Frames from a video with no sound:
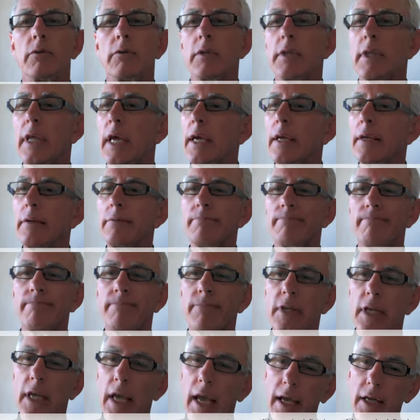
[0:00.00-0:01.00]
the
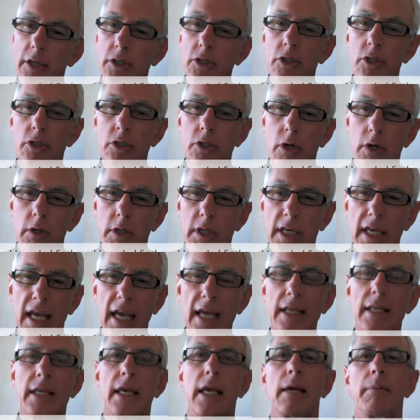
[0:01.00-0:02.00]
agents are the
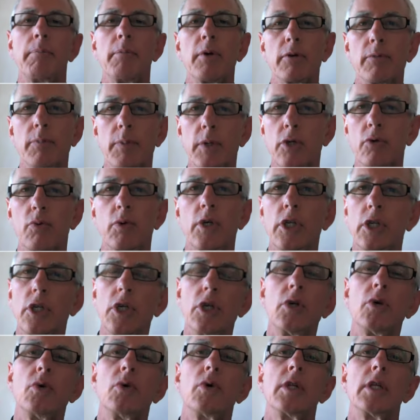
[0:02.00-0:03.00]
gatekeepers between
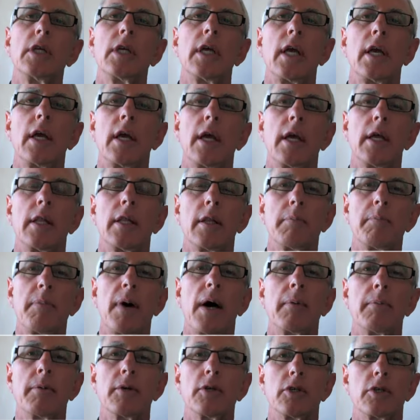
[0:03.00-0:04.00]
you and the
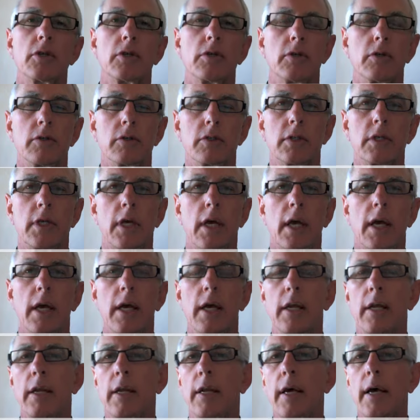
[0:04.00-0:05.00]
publishers.
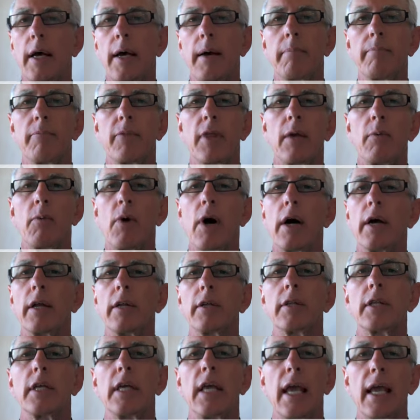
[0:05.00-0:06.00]
And they
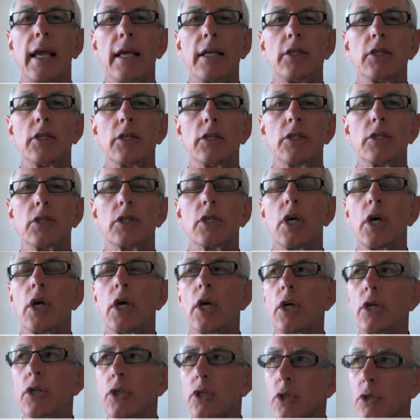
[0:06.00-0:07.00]
want the agents
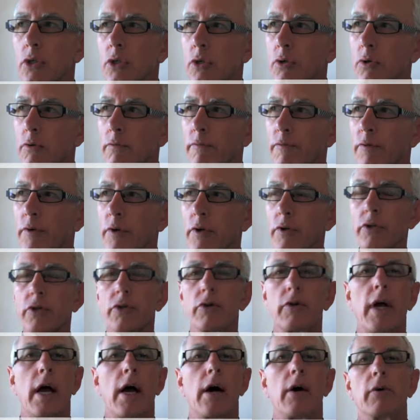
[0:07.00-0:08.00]
to
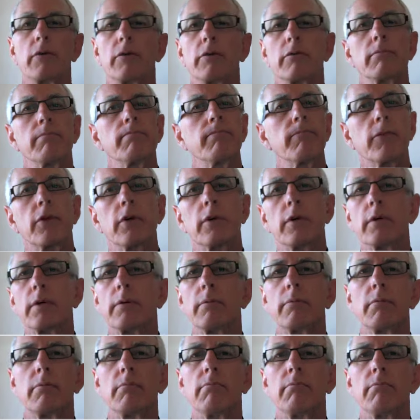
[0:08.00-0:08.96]
filter out the